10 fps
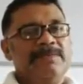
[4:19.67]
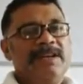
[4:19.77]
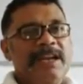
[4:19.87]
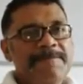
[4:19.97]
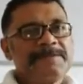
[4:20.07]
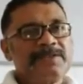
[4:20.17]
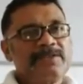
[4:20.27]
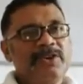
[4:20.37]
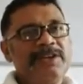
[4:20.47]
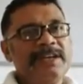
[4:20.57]

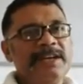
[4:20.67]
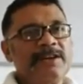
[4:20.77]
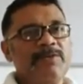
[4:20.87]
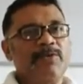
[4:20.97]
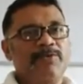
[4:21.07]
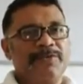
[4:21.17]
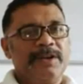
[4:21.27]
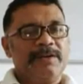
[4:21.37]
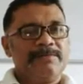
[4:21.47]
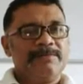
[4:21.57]
leaves contain
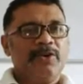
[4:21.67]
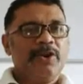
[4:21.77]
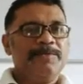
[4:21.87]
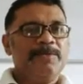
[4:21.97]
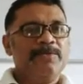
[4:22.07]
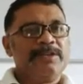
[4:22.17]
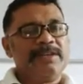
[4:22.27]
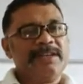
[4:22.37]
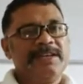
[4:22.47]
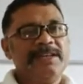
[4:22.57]
chlorophyll. All of you know
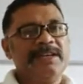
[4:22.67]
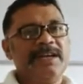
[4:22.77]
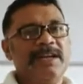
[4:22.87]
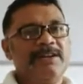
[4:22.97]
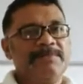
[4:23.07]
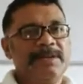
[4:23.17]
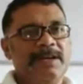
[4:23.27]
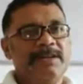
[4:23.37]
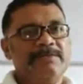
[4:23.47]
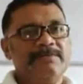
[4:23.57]
that the green color of
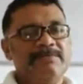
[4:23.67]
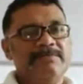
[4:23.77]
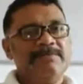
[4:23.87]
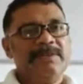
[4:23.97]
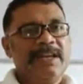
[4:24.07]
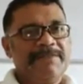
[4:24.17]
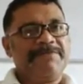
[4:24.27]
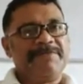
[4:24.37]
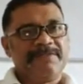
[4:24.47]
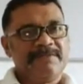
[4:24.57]
the
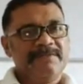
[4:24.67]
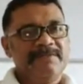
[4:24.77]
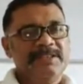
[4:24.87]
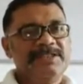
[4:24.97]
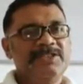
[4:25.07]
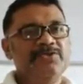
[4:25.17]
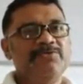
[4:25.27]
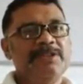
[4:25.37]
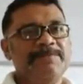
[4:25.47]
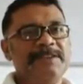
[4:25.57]
leaf is due
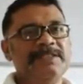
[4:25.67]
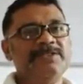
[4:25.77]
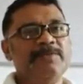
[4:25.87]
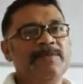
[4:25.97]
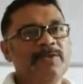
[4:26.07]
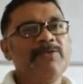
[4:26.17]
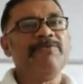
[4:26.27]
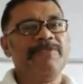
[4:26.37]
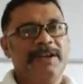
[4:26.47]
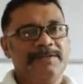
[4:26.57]
to the presence of
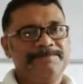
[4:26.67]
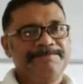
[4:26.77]
chlorophyll.